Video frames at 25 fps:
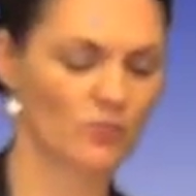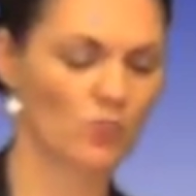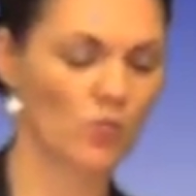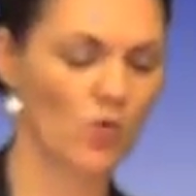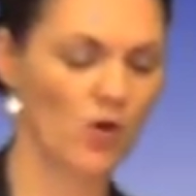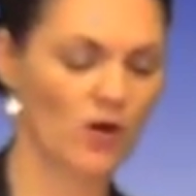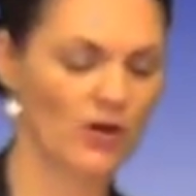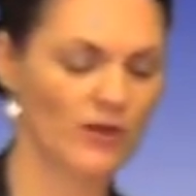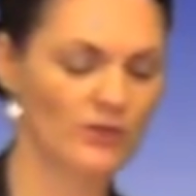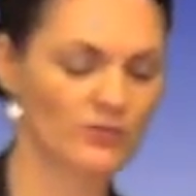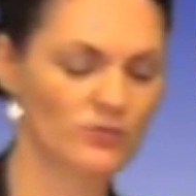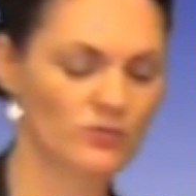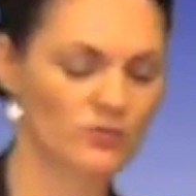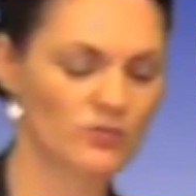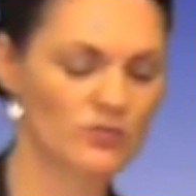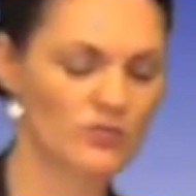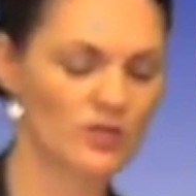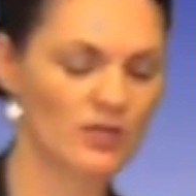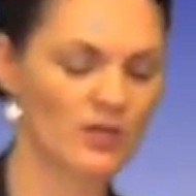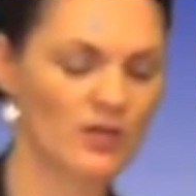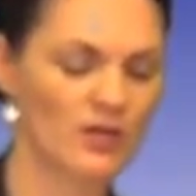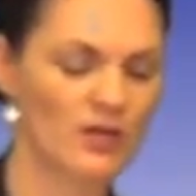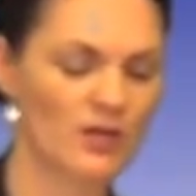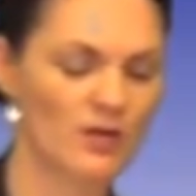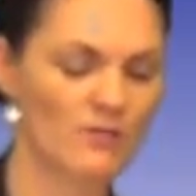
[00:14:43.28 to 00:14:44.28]
wild,
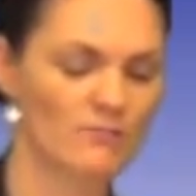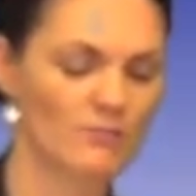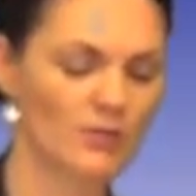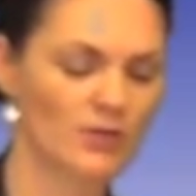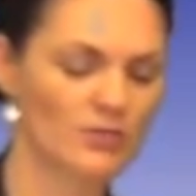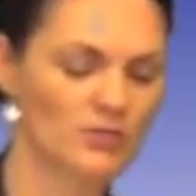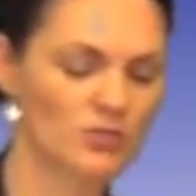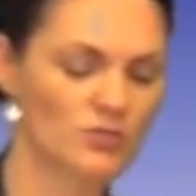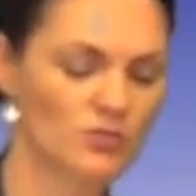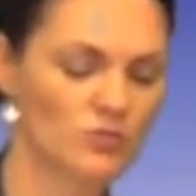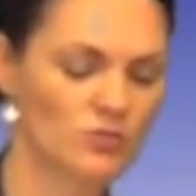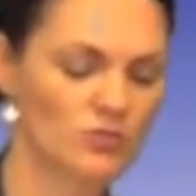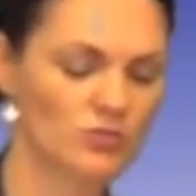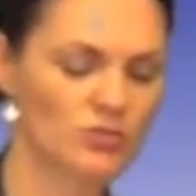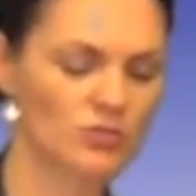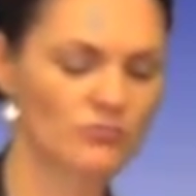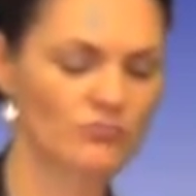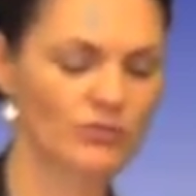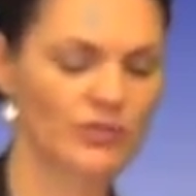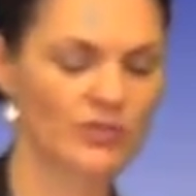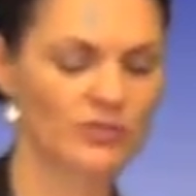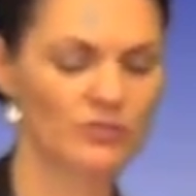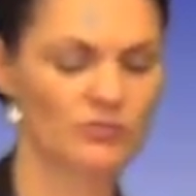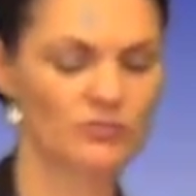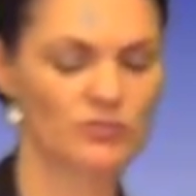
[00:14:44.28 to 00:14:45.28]
but source
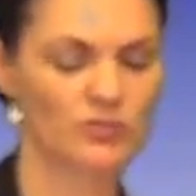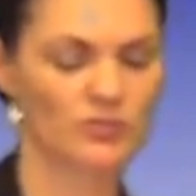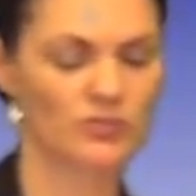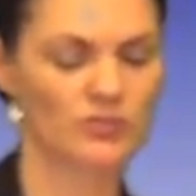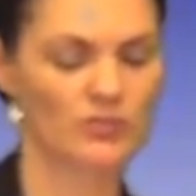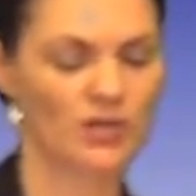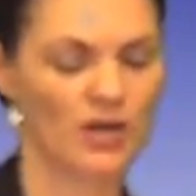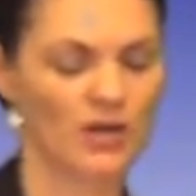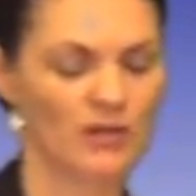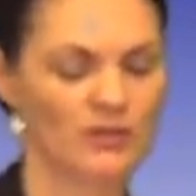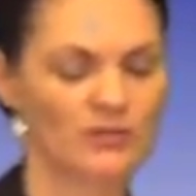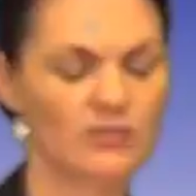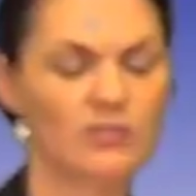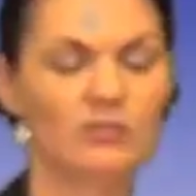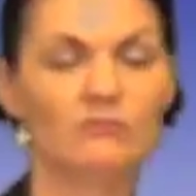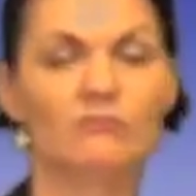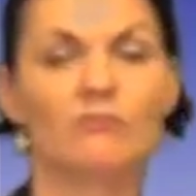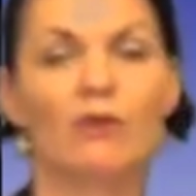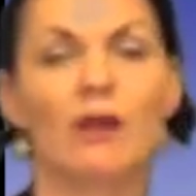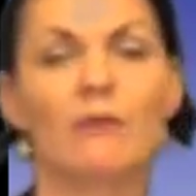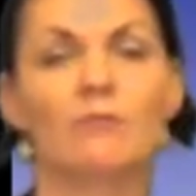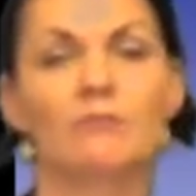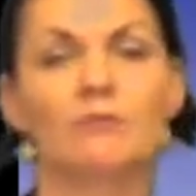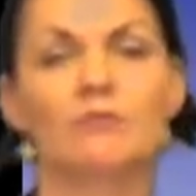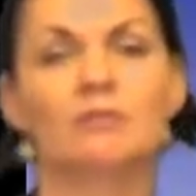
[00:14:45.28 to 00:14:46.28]
3 uses colour to
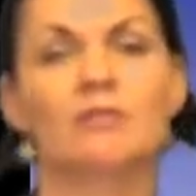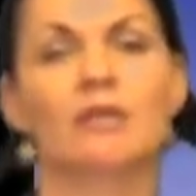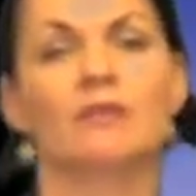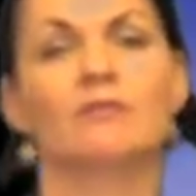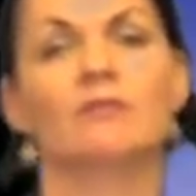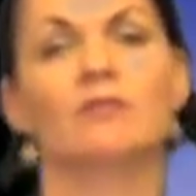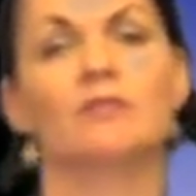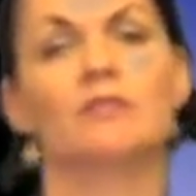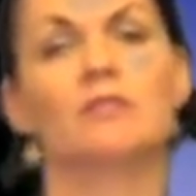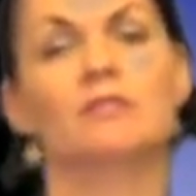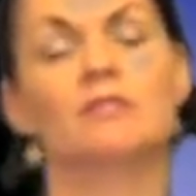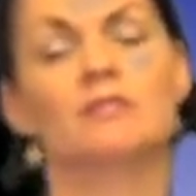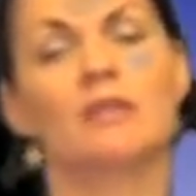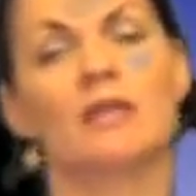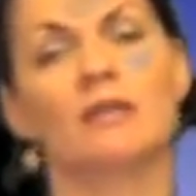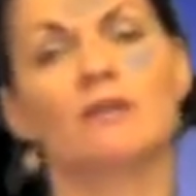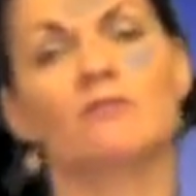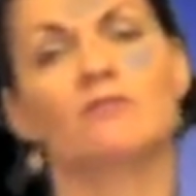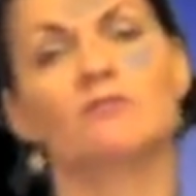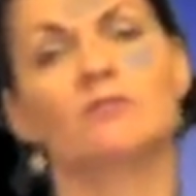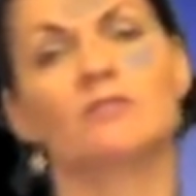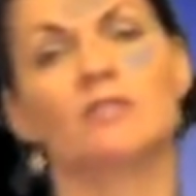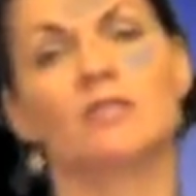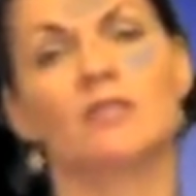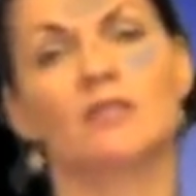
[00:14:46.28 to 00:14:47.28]
represent the
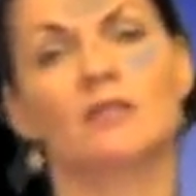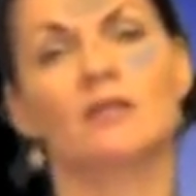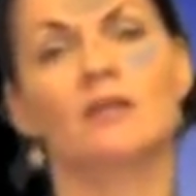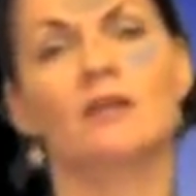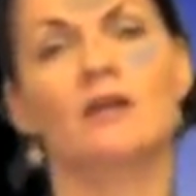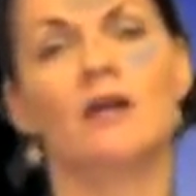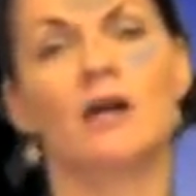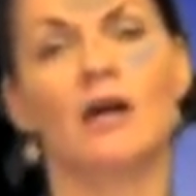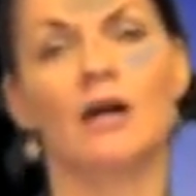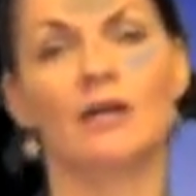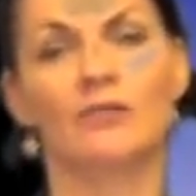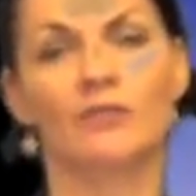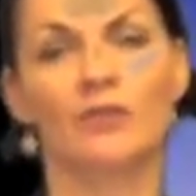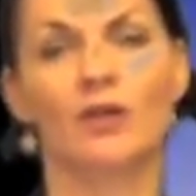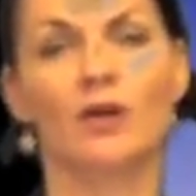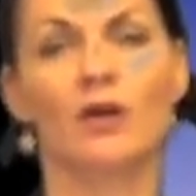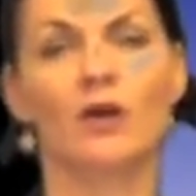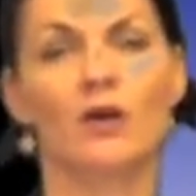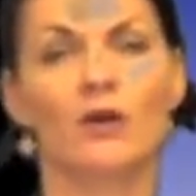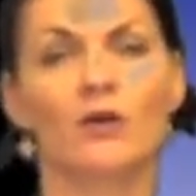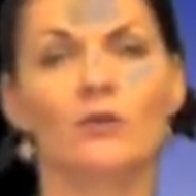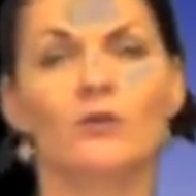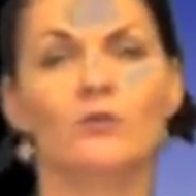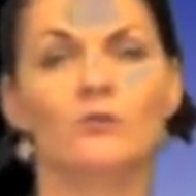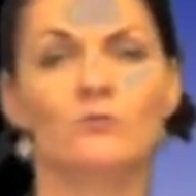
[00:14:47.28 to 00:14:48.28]
safety and the
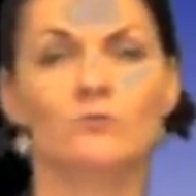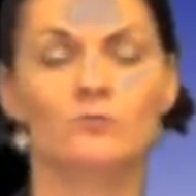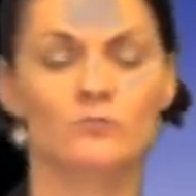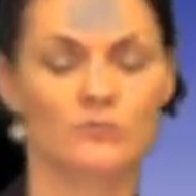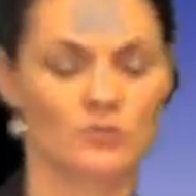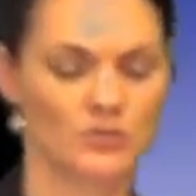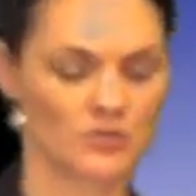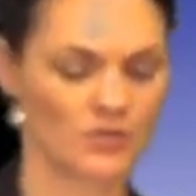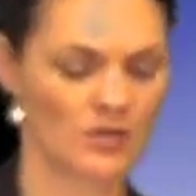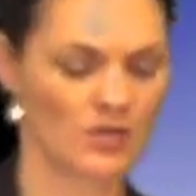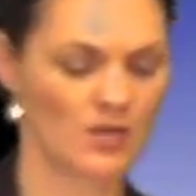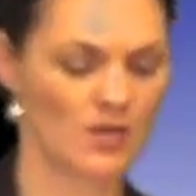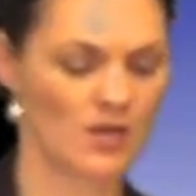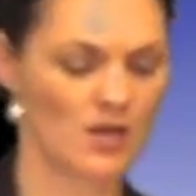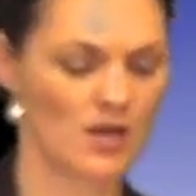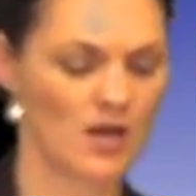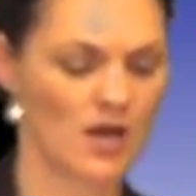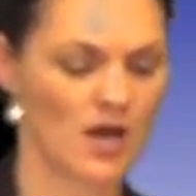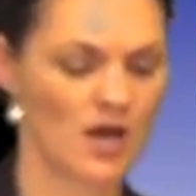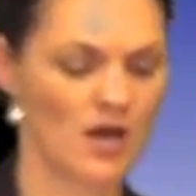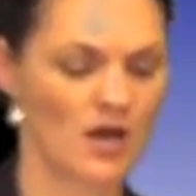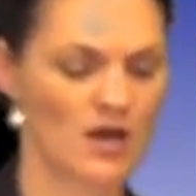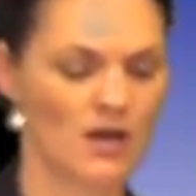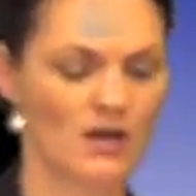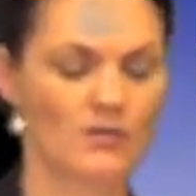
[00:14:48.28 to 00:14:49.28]
homes
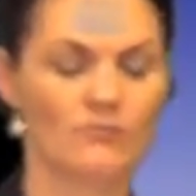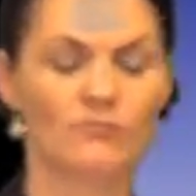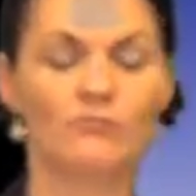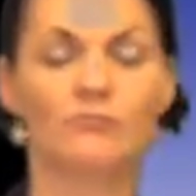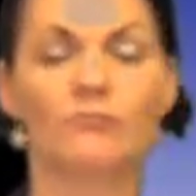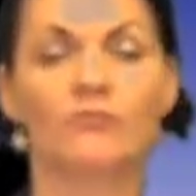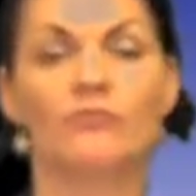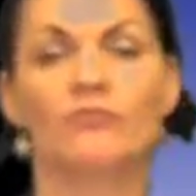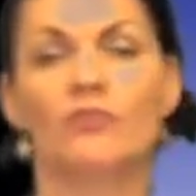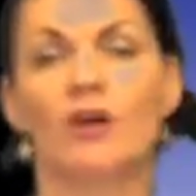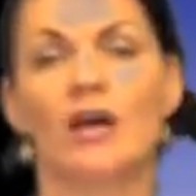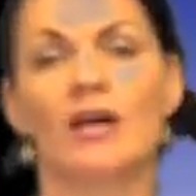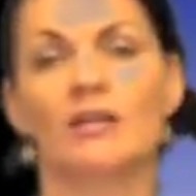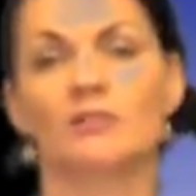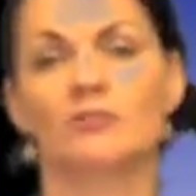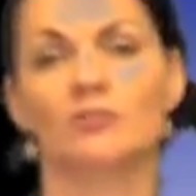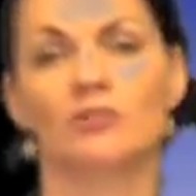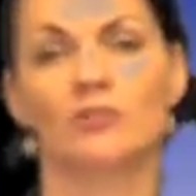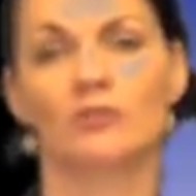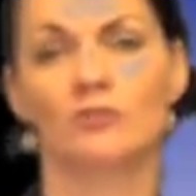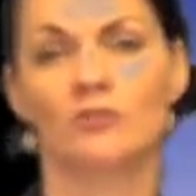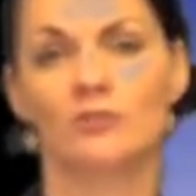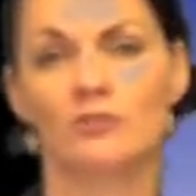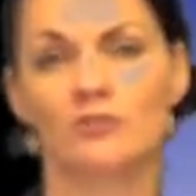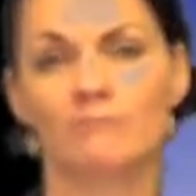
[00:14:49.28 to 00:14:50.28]
for
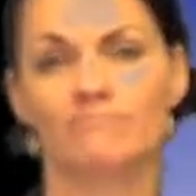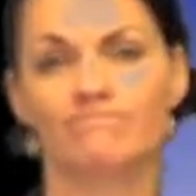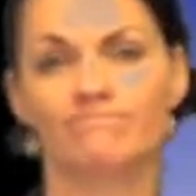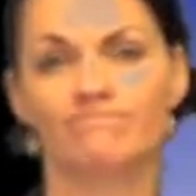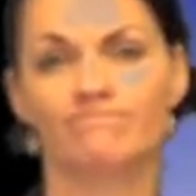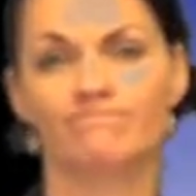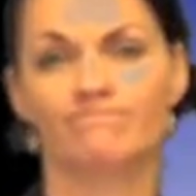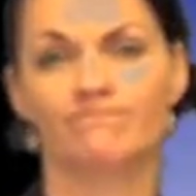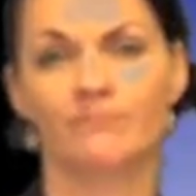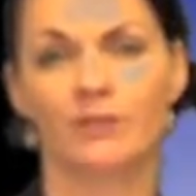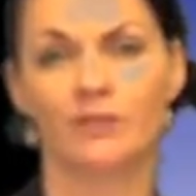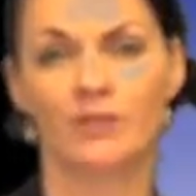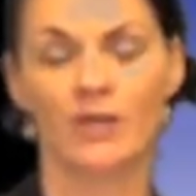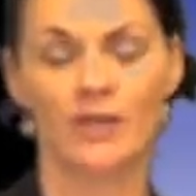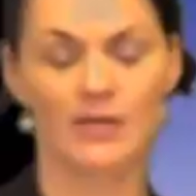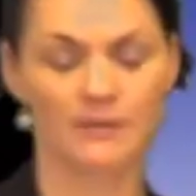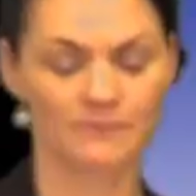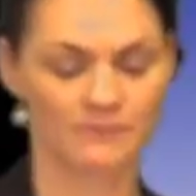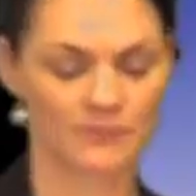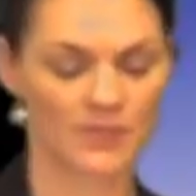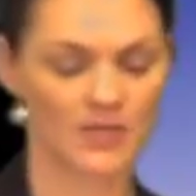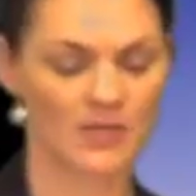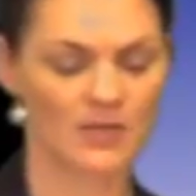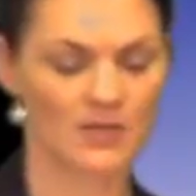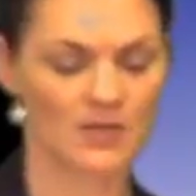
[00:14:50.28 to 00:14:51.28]
hedgehogs. Okay,
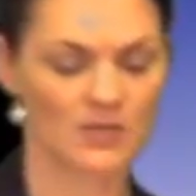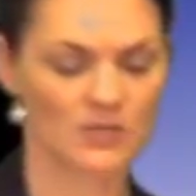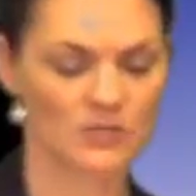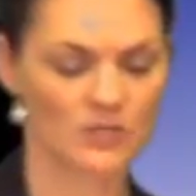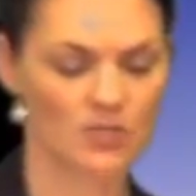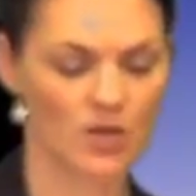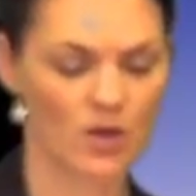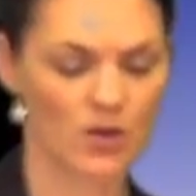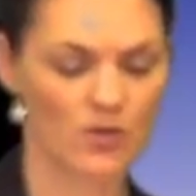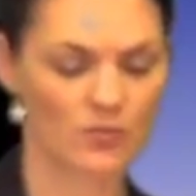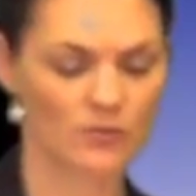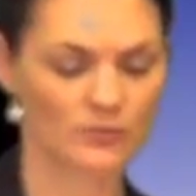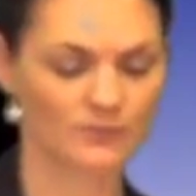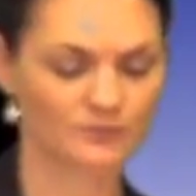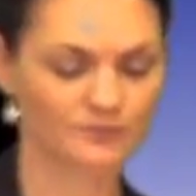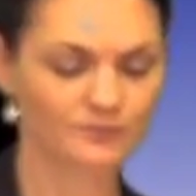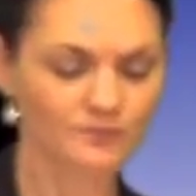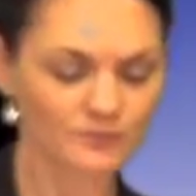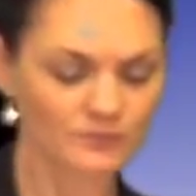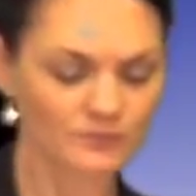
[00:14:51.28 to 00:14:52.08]
so